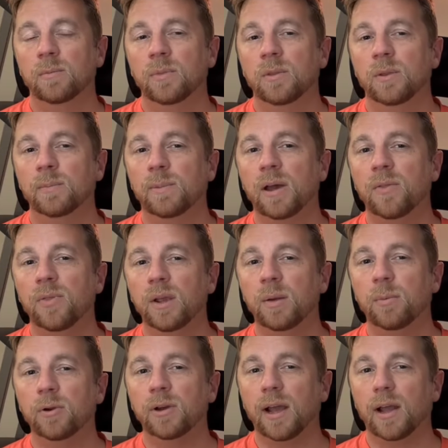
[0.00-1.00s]
The bad thing
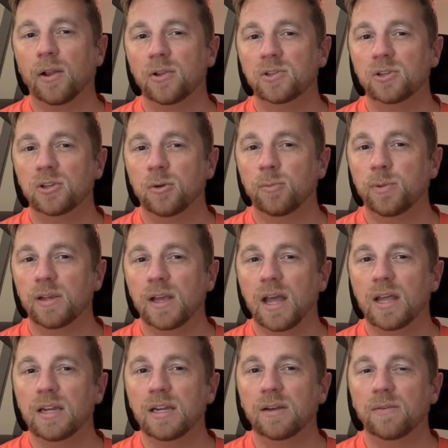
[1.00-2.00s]
about L is it could be
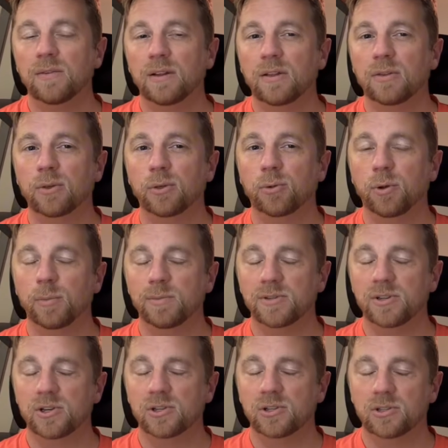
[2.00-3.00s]
any of the other 3
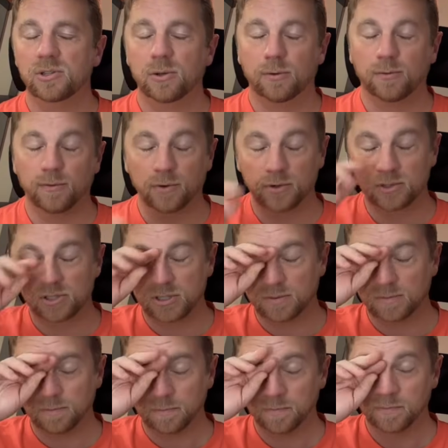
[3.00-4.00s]
positions, so first,
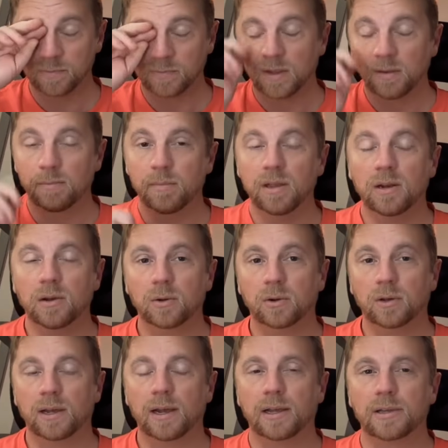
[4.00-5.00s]
middle, or
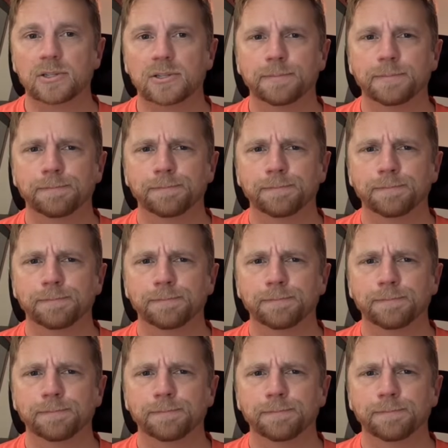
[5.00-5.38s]
last.